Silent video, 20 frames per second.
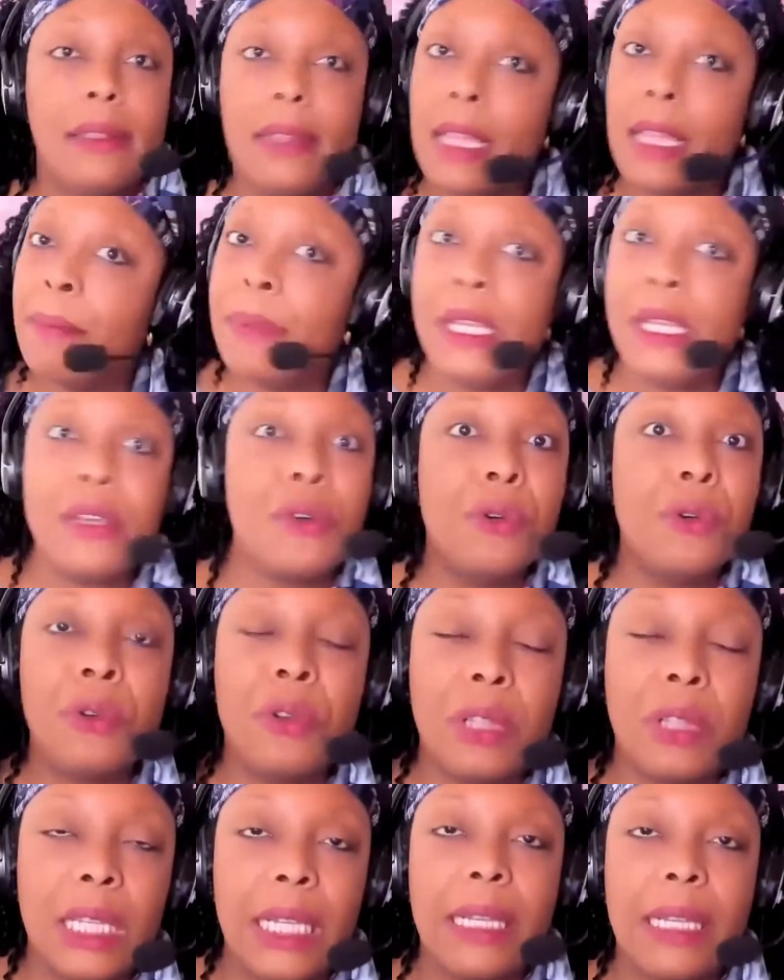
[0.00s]
Let me
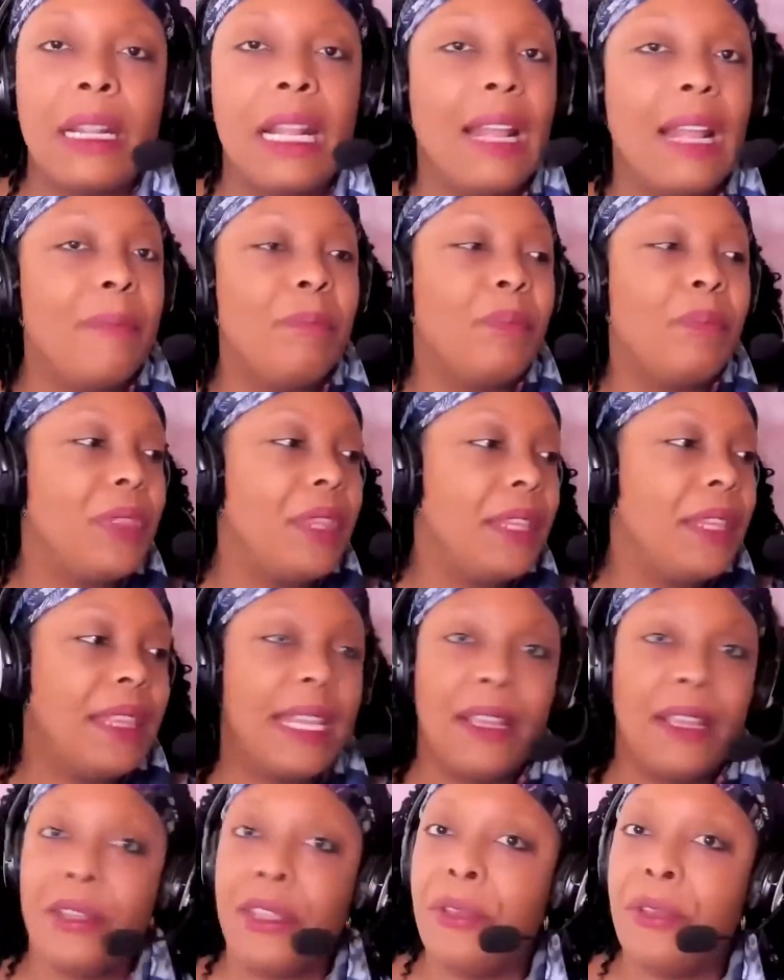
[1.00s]
Google it." And
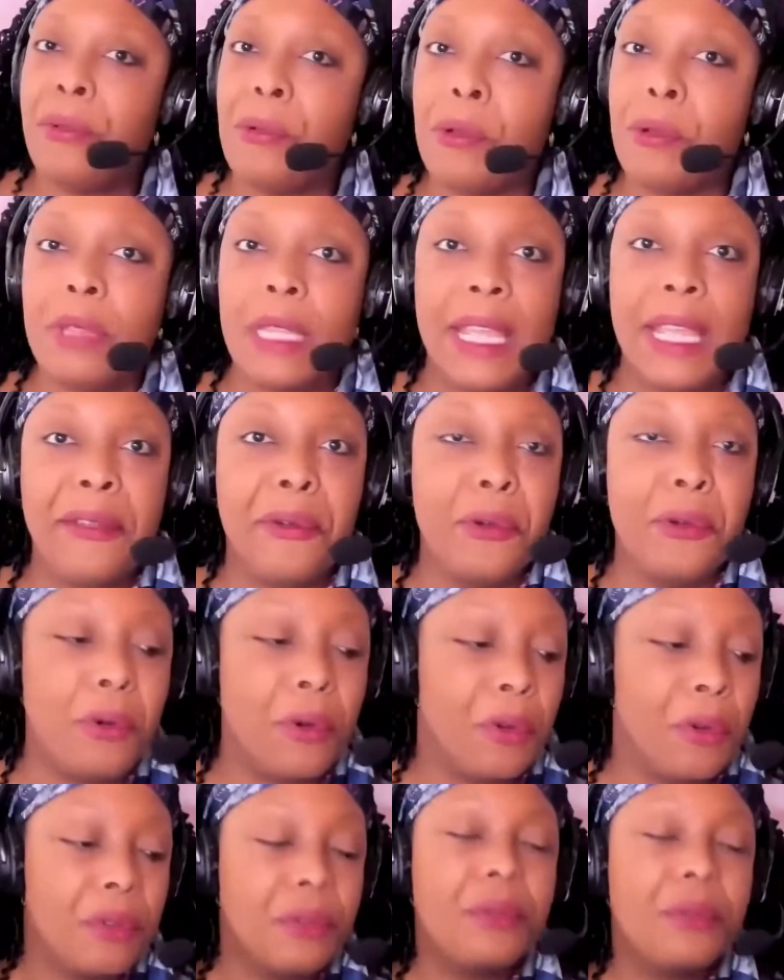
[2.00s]
they
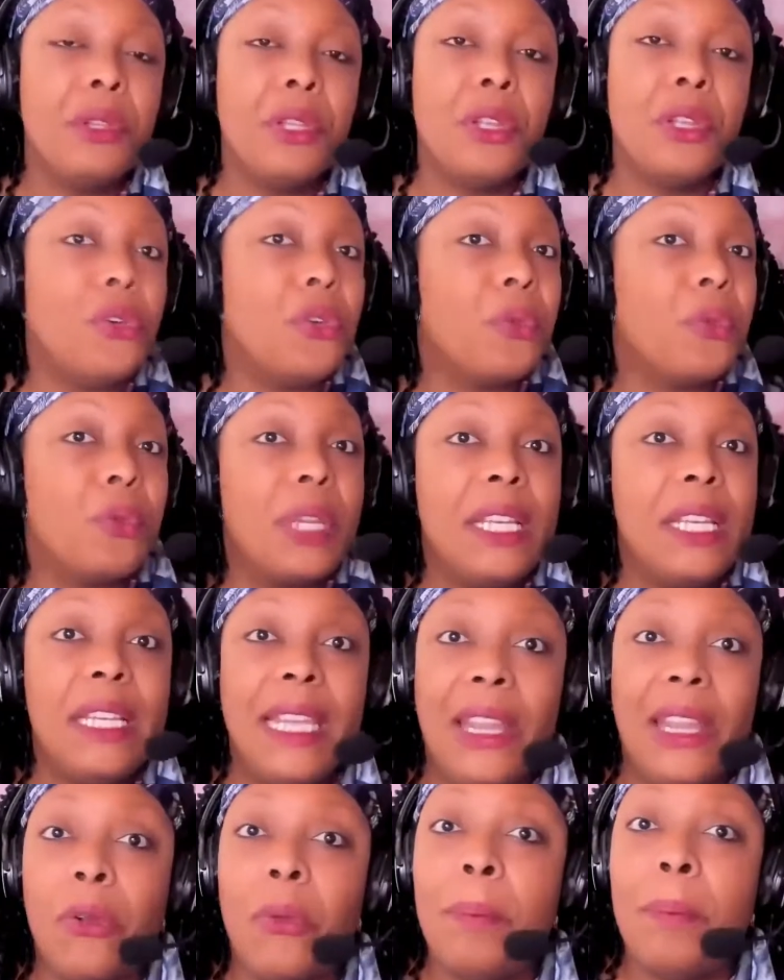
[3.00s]
Google notary
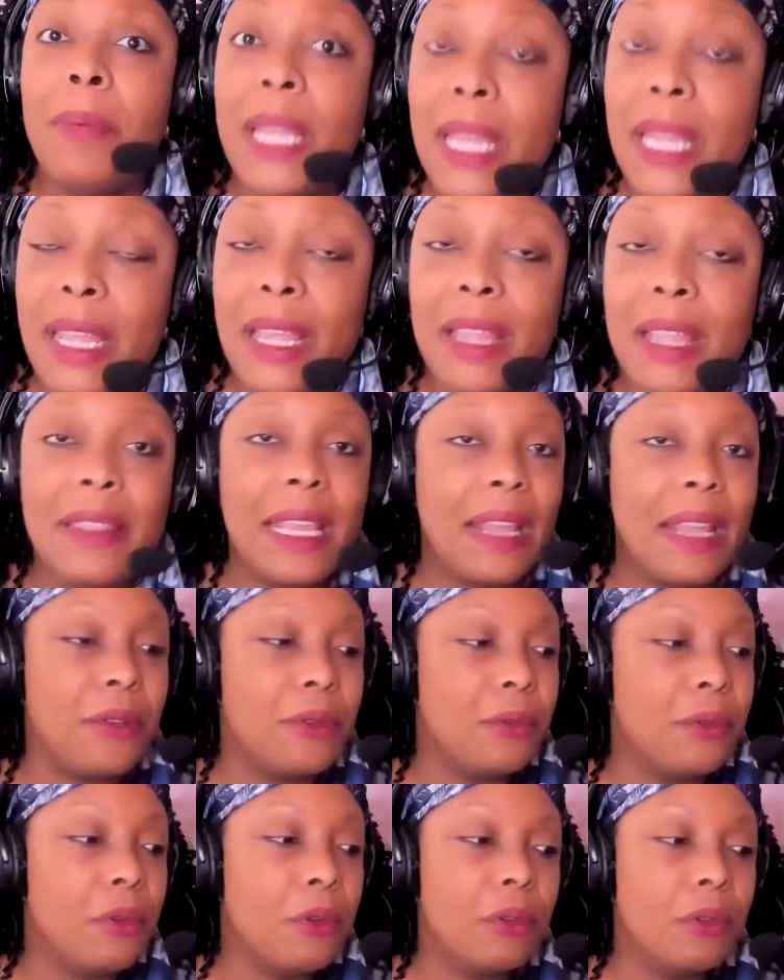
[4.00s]
near me, they
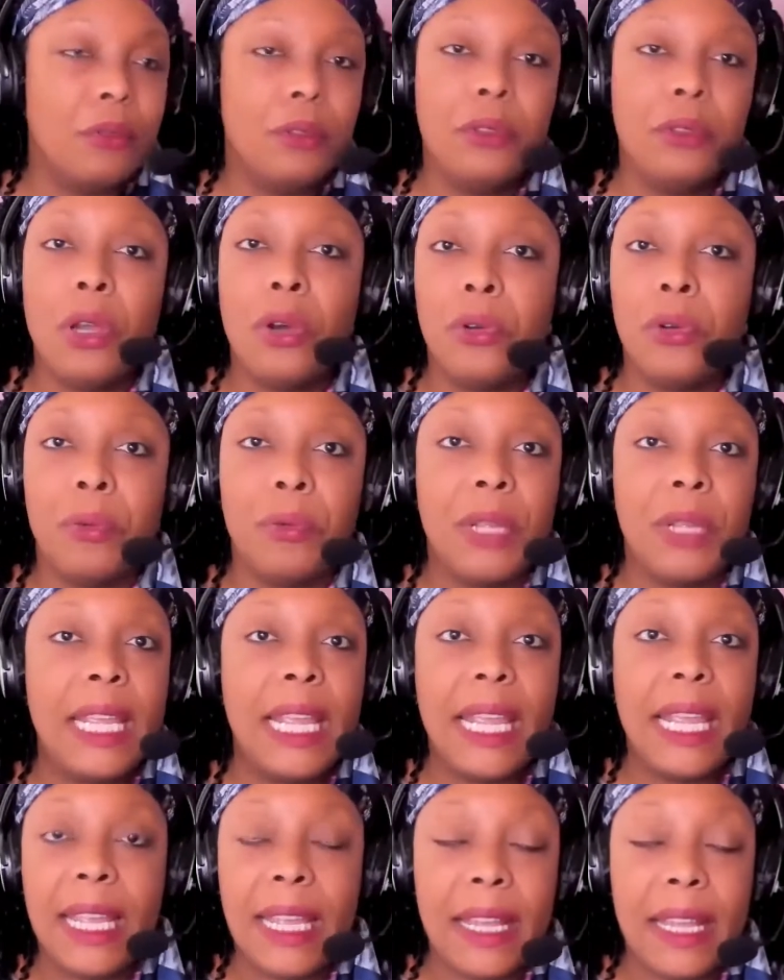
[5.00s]
Google
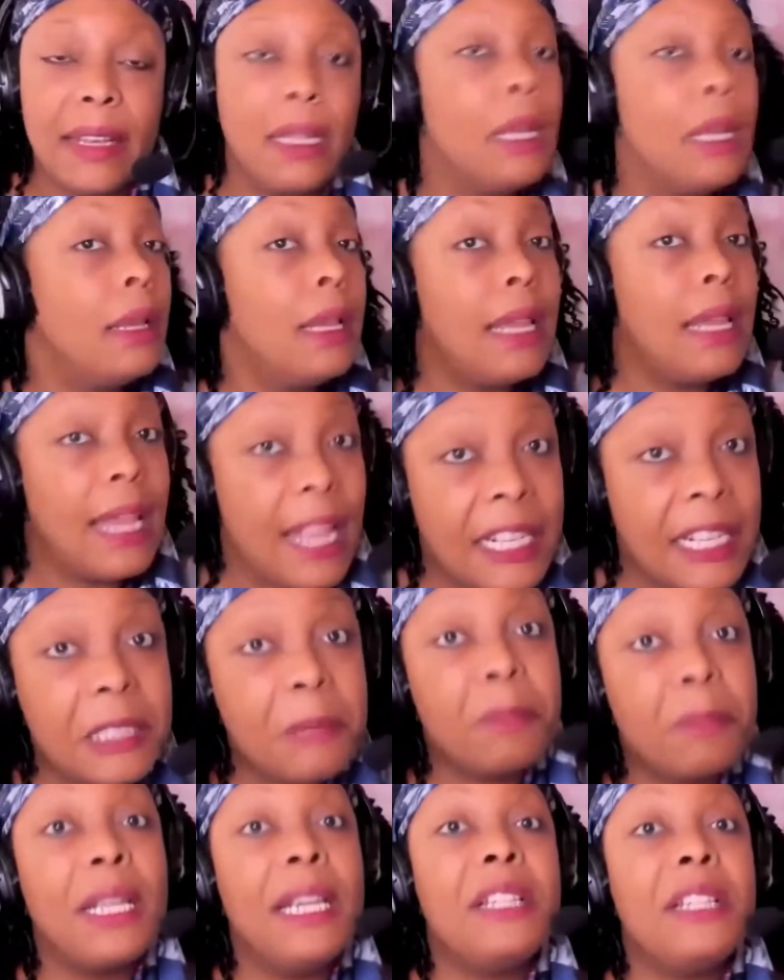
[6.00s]
notary in
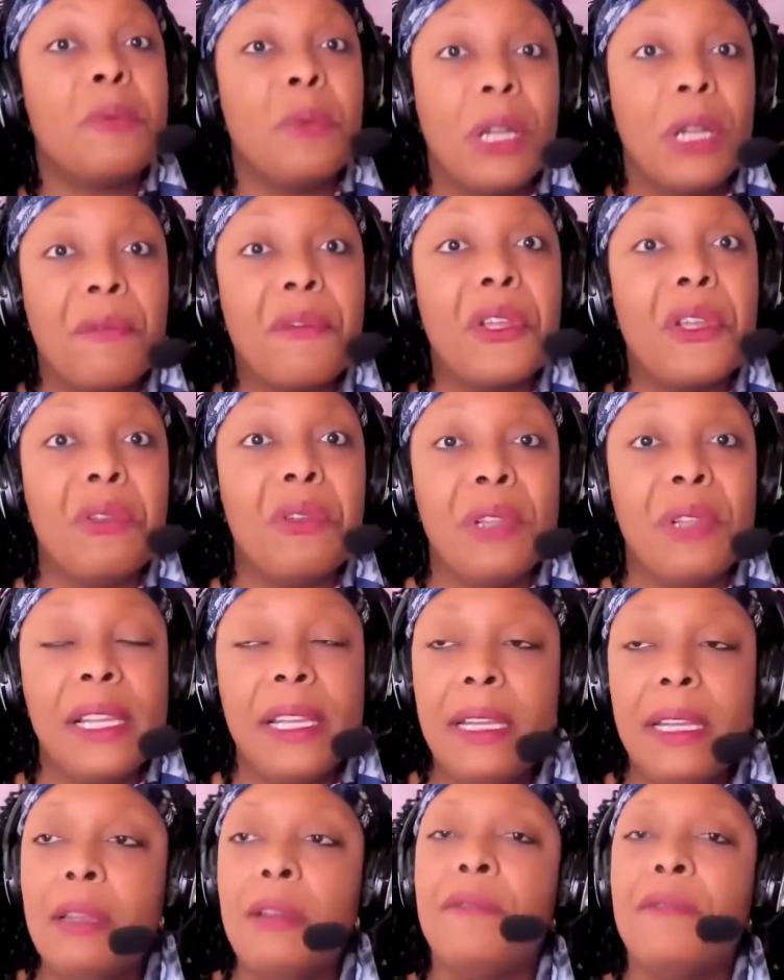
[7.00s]
X place wherever you
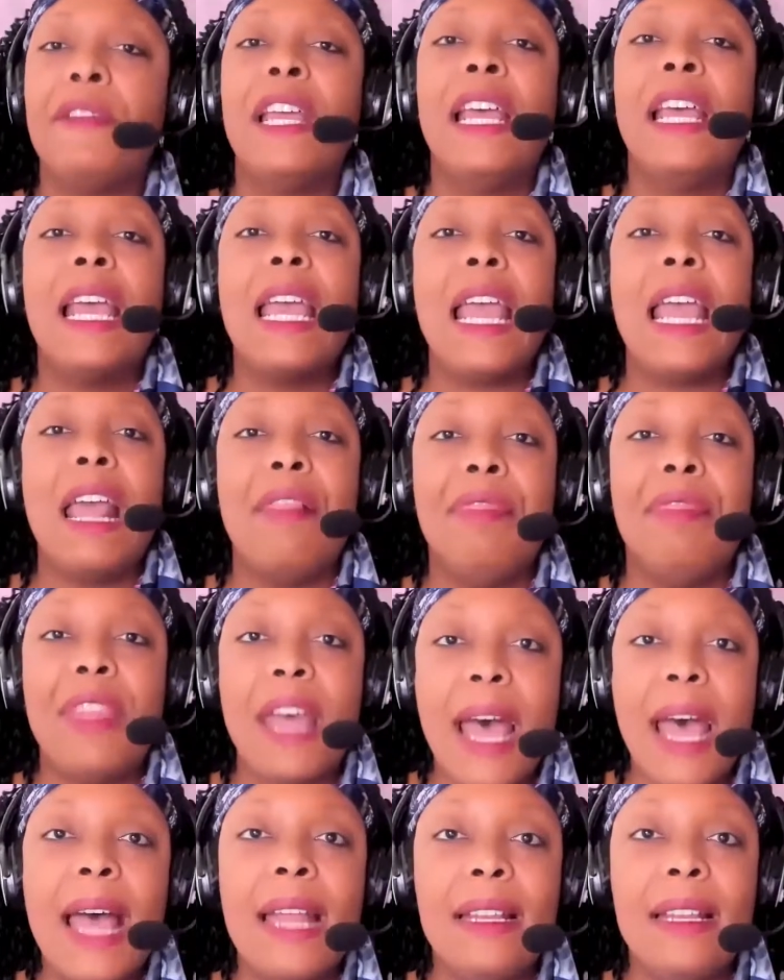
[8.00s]
live, and
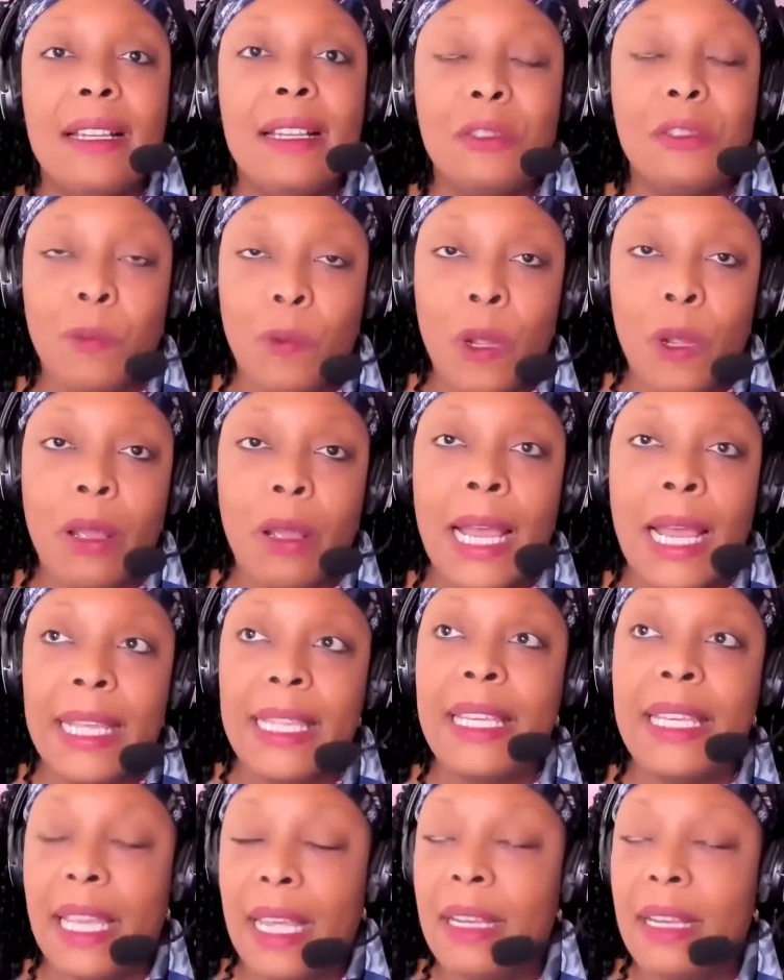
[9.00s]
that is where I
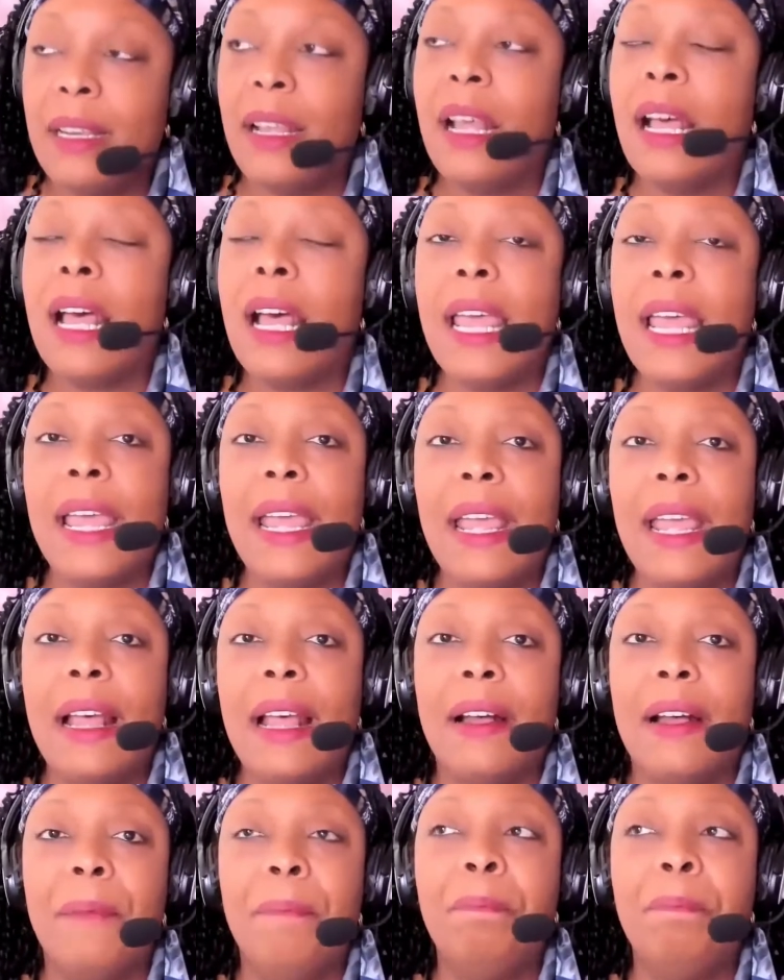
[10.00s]
get a